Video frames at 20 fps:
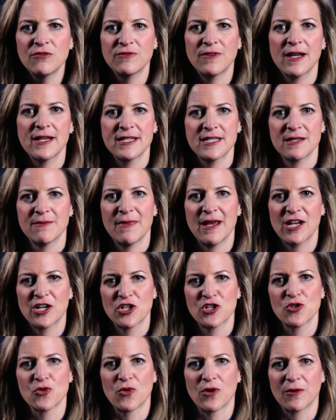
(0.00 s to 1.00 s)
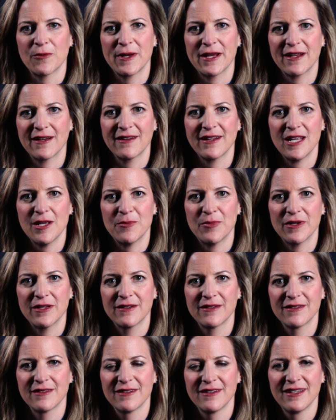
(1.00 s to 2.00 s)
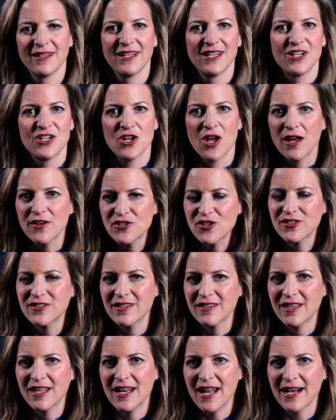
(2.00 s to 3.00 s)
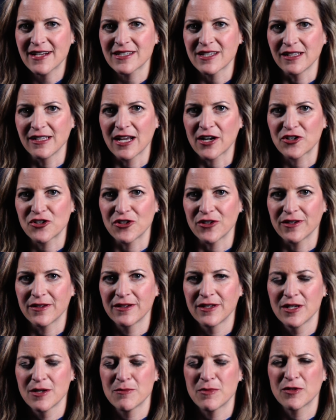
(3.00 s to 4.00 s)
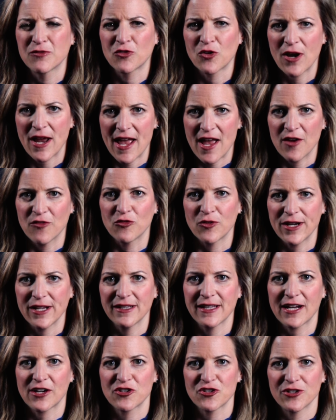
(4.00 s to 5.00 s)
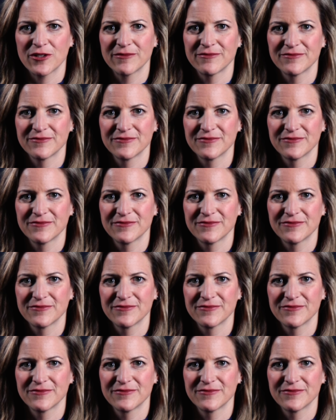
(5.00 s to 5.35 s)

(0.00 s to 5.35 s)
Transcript: fight to make sure we can keep it, not just in the next election, but for every election.